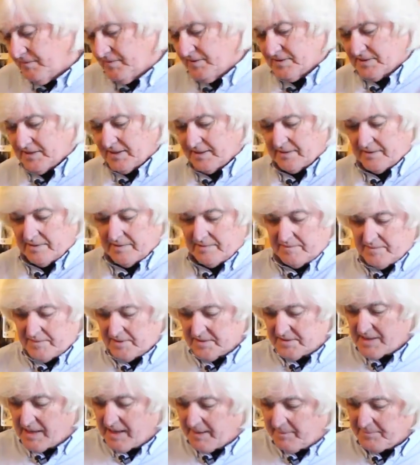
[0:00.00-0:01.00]
It's like yeah. the,
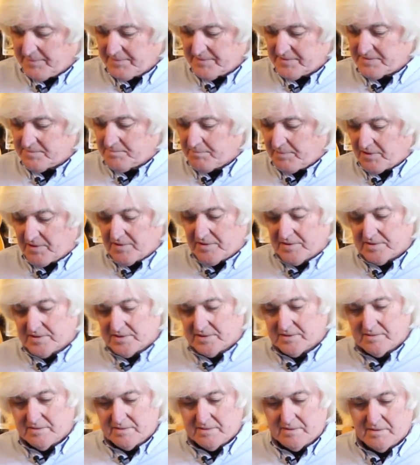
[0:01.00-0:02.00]
the top is
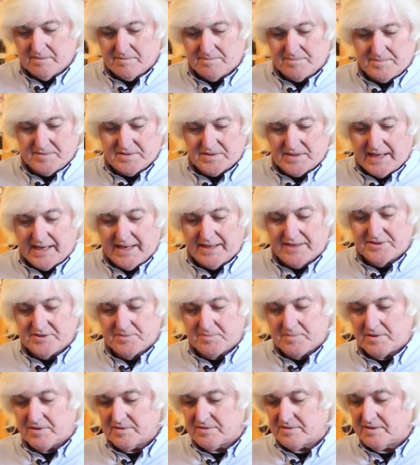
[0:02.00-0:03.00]
birch, the sides
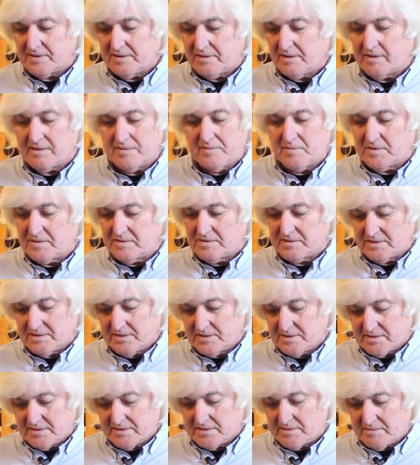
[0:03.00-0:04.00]
are birch. In other words,
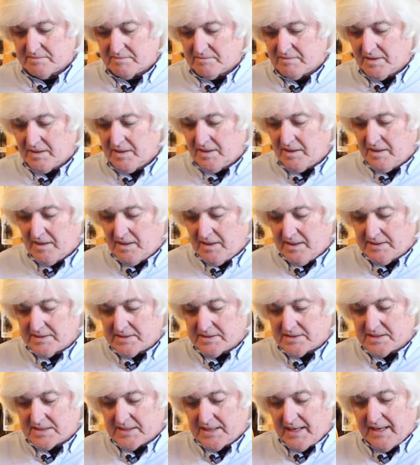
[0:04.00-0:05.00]
it's just
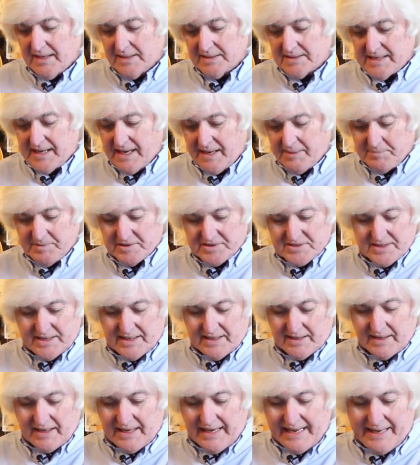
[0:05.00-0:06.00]
it's a solid top. It's
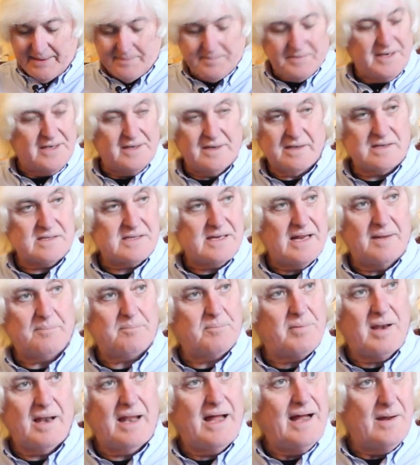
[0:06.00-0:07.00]
not laminate. It's okay,
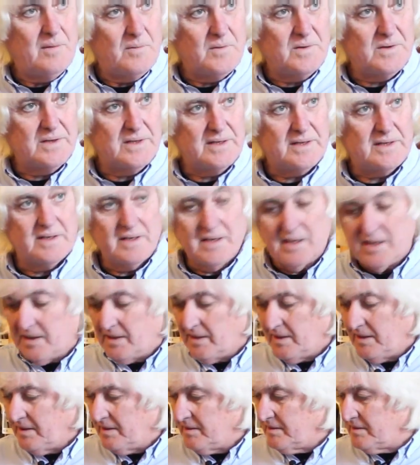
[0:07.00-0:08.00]
not plywood. Yeah. yeah.
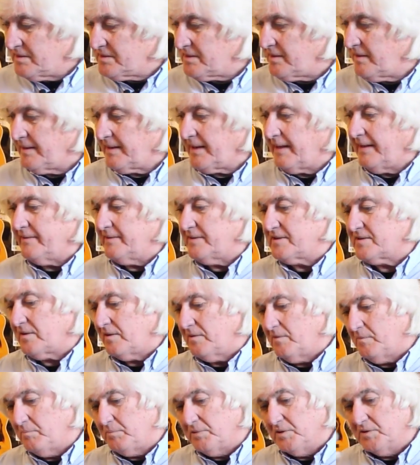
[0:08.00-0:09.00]
So they got this
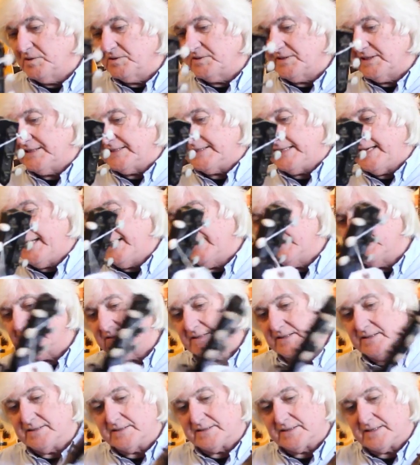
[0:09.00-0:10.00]
old bluesy sound.
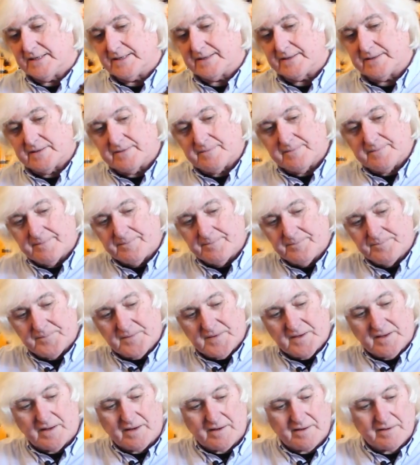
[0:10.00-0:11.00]
So it's like
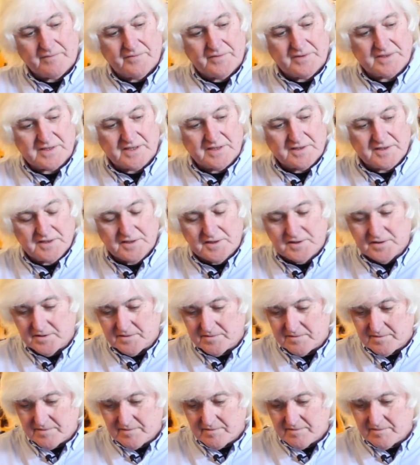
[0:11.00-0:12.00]
like it's in tune.